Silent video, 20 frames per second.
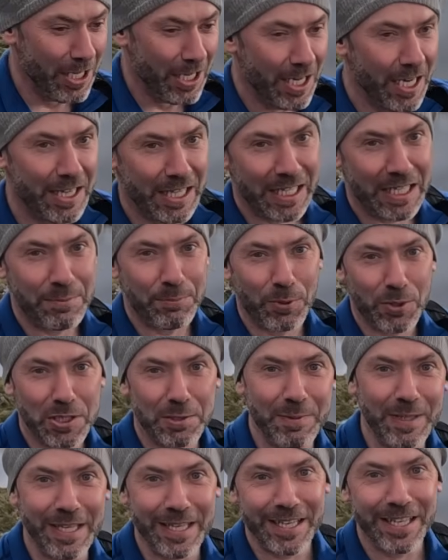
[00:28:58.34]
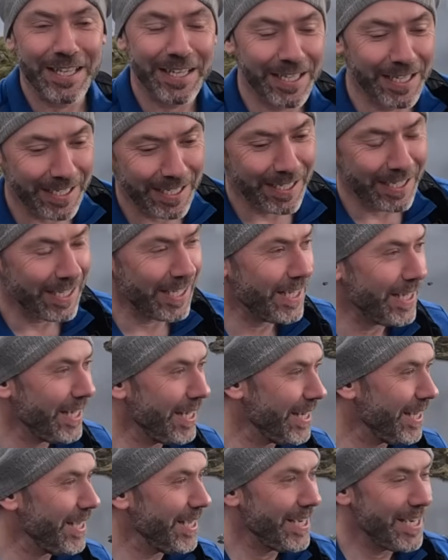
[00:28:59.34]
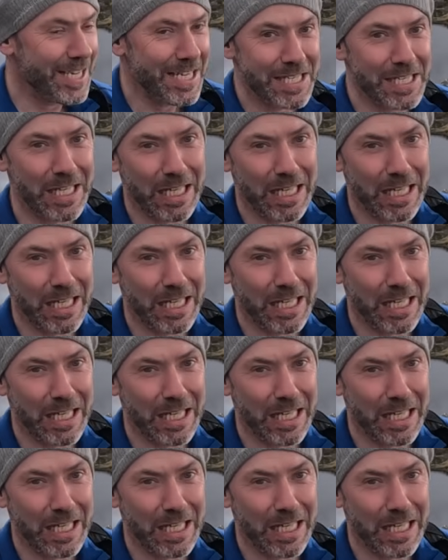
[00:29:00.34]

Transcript: And then in Buttermere, there's a